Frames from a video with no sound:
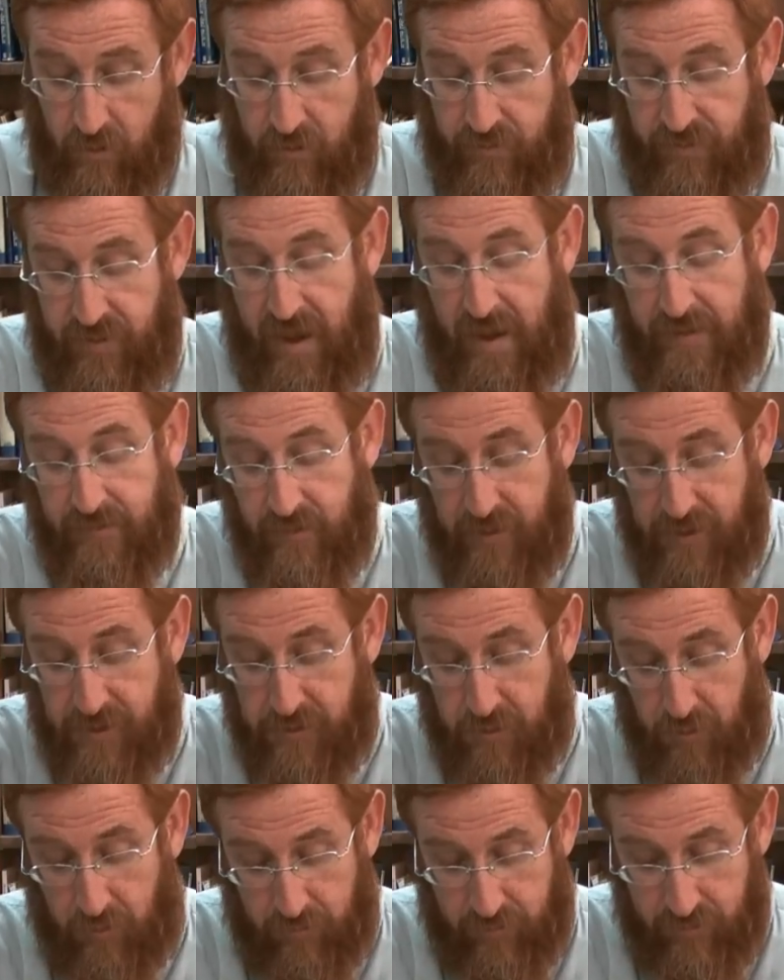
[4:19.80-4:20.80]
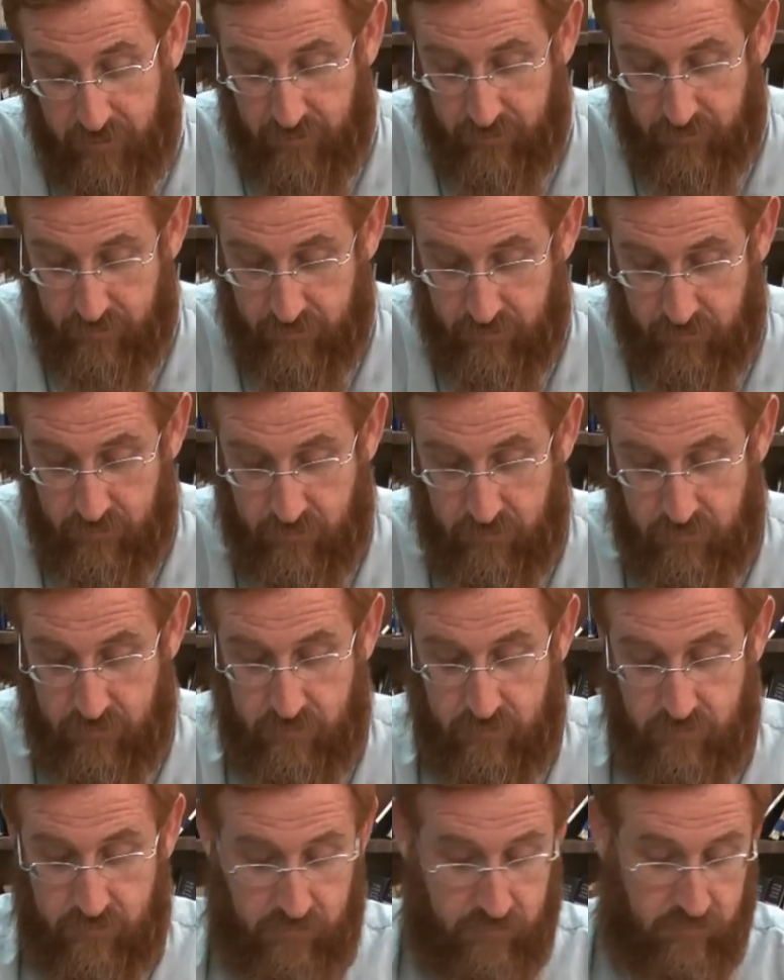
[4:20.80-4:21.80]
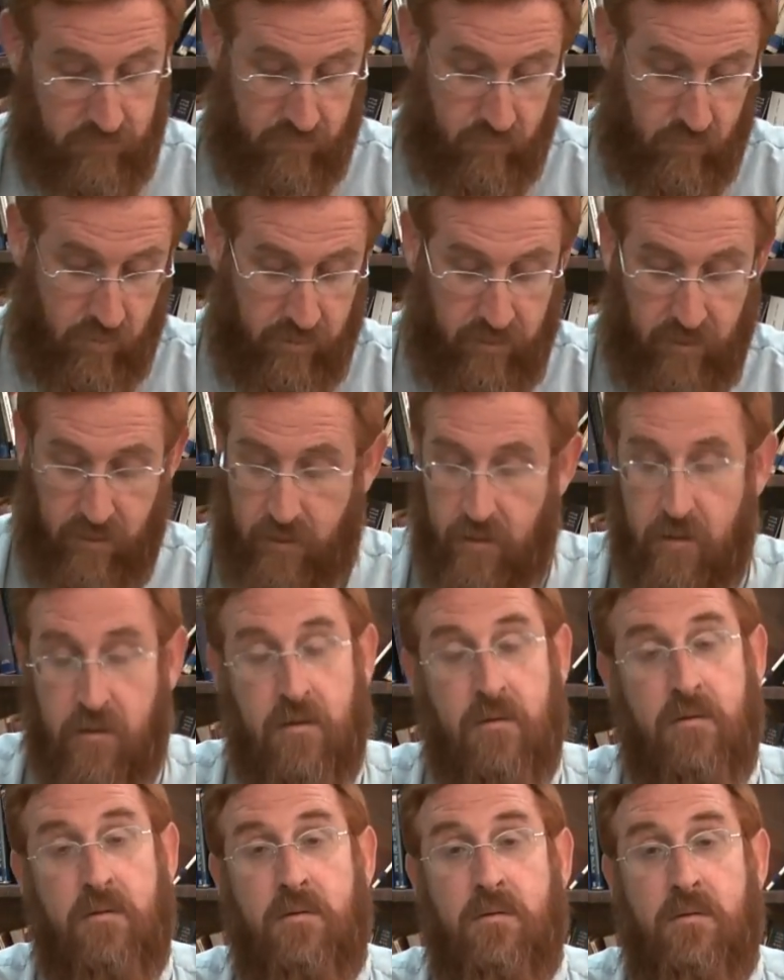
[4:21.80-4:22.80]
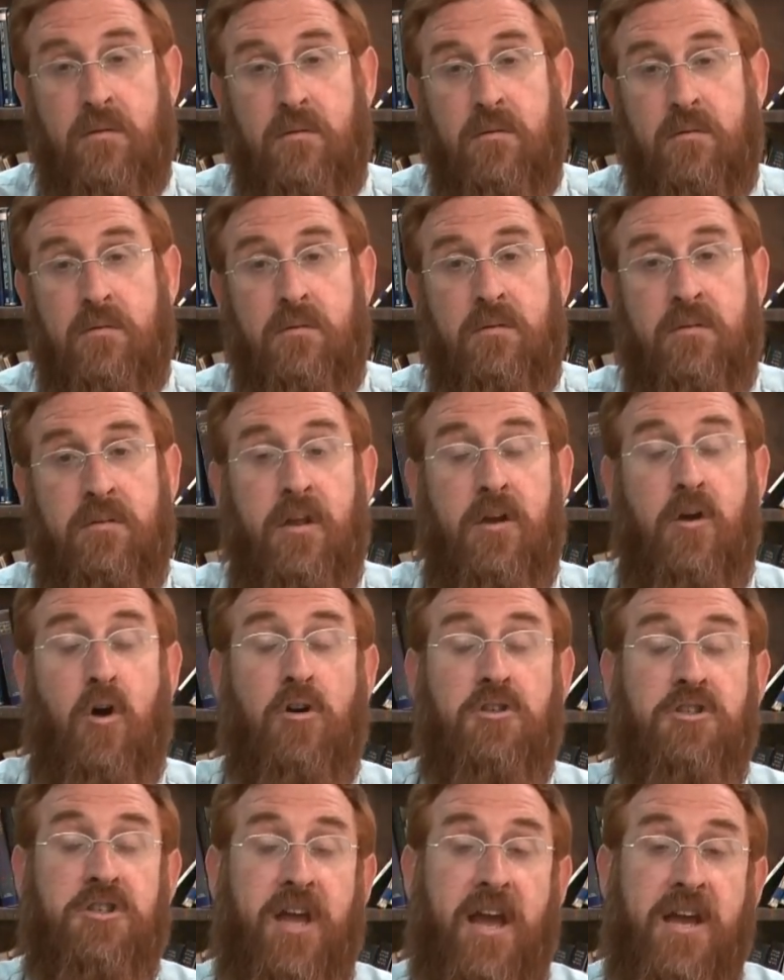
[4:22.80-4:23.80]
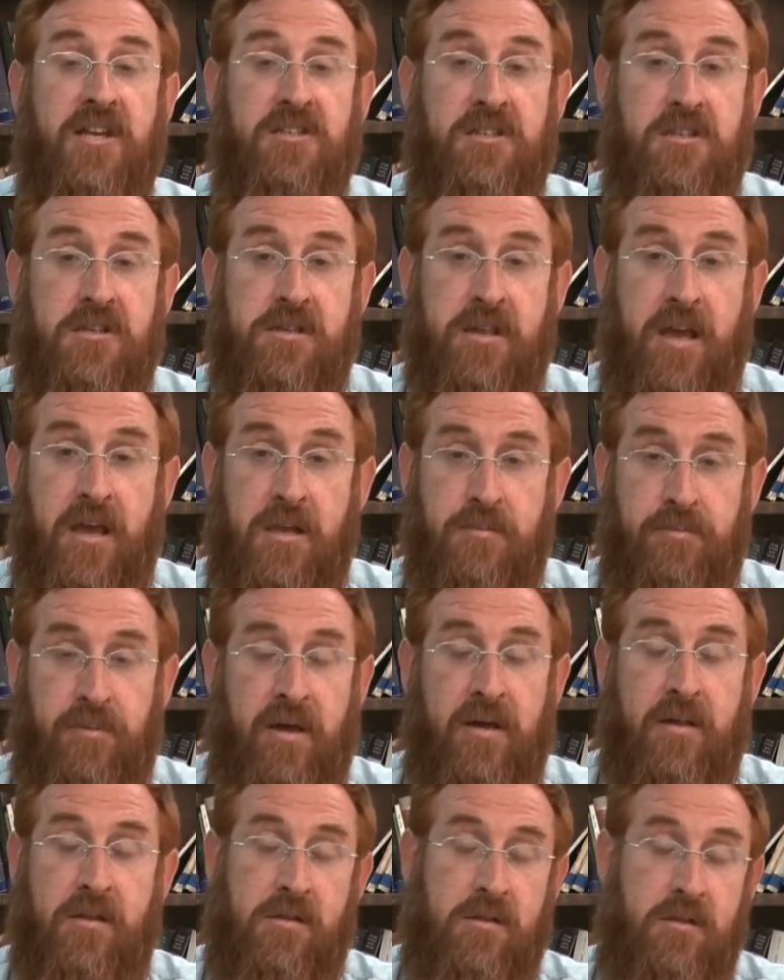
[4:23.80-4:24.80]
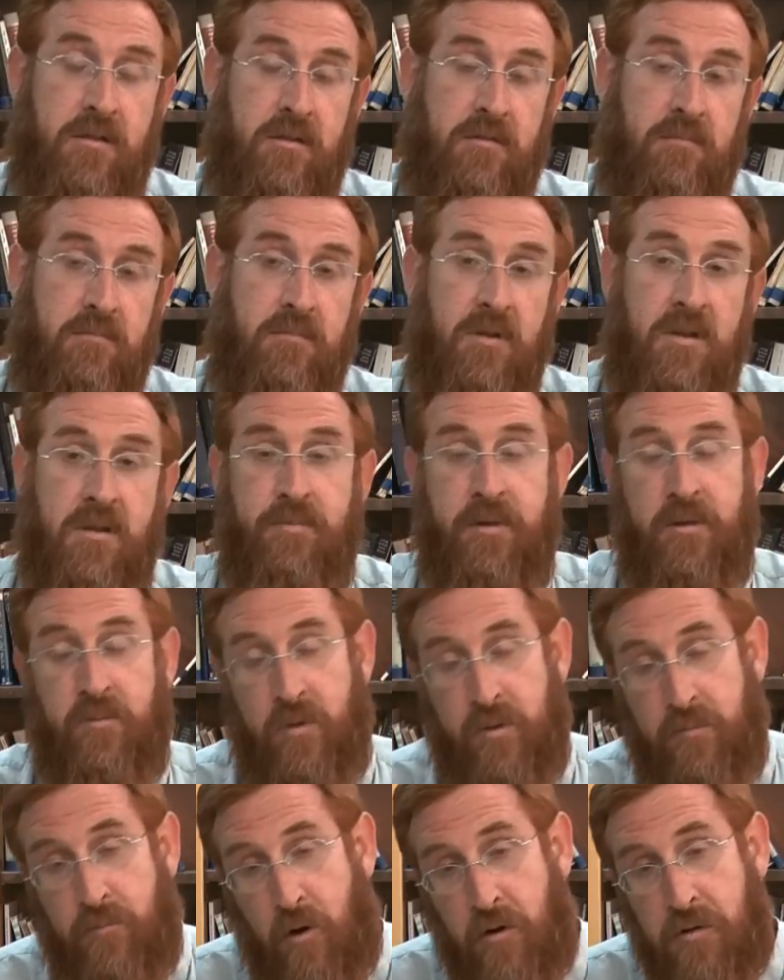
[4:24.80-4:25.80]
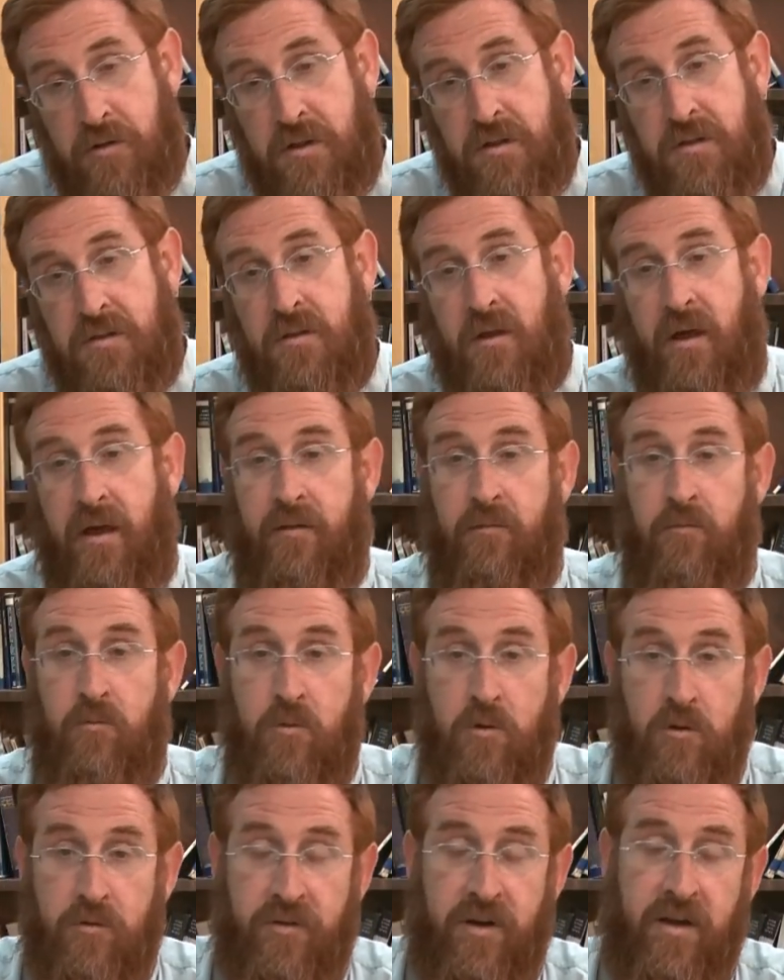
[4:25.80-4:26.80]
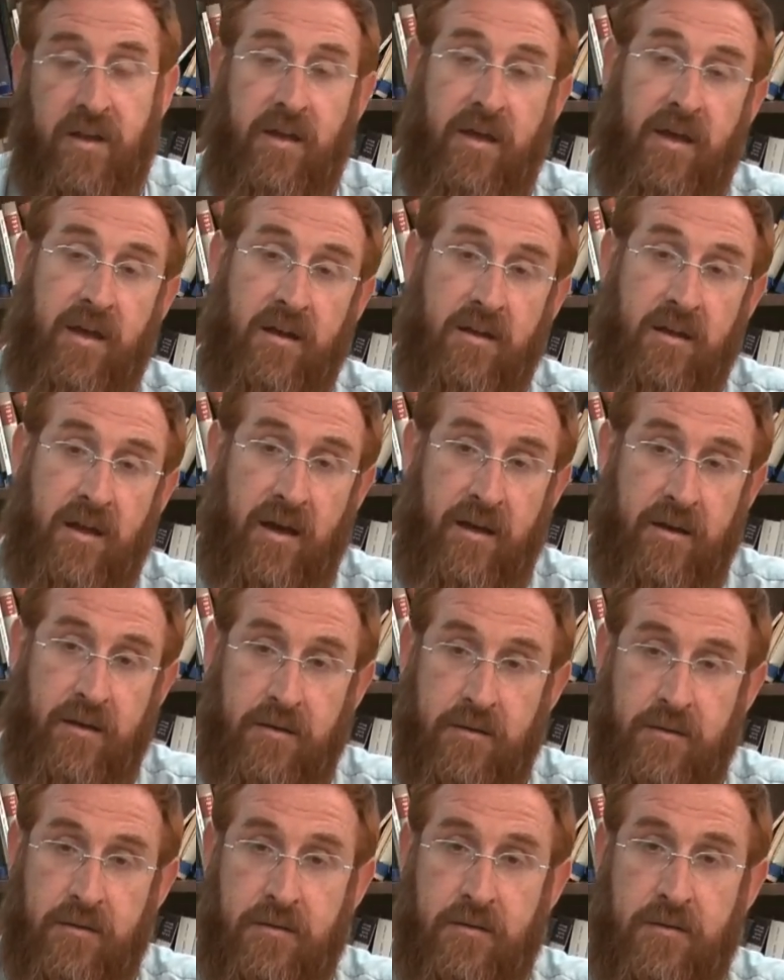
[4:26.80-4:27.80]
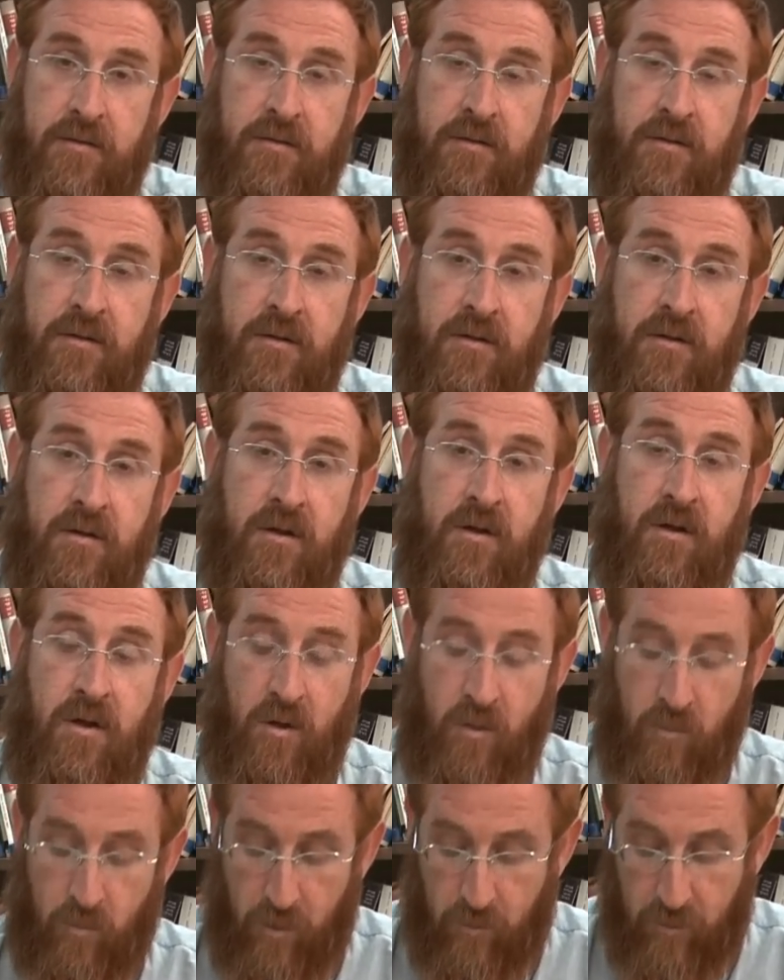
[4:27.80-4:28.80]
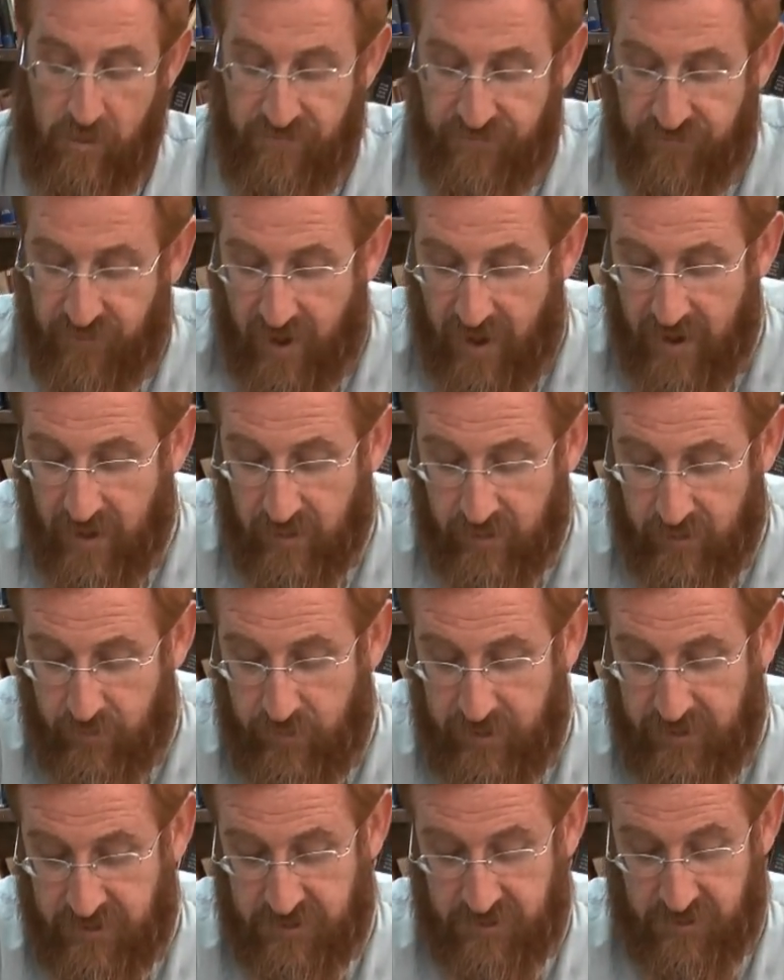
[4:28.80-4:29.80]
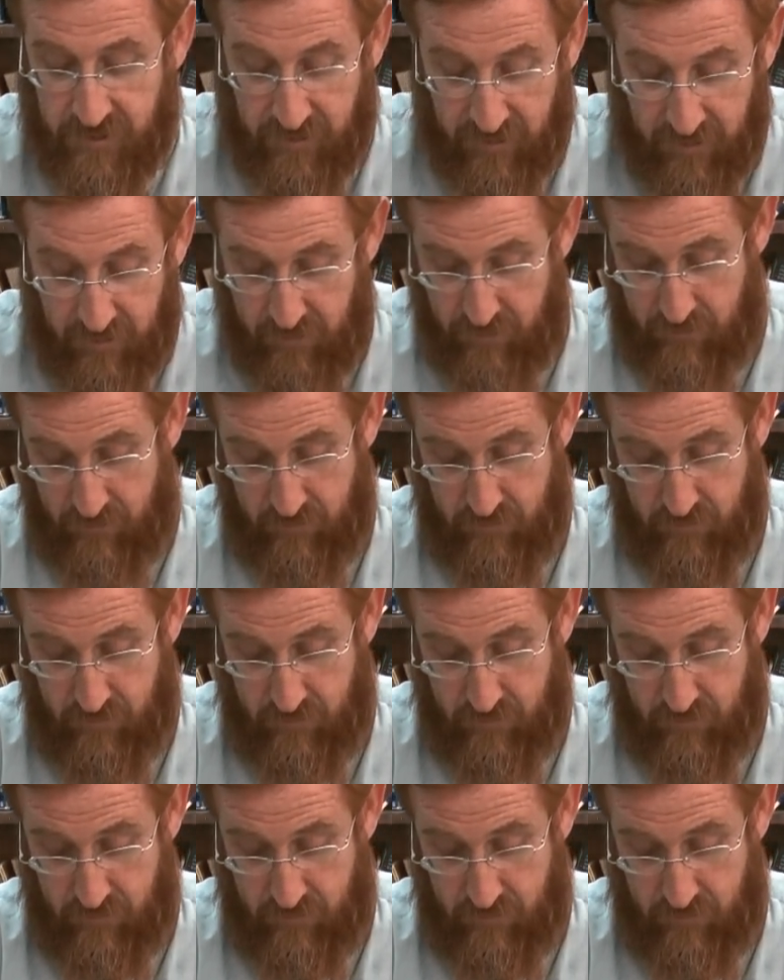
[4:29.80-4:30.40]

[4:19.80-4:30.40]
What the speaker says: The end of the story, when the negotiation takes place, it's between Moses and Reuven and Gad. When we finally reach the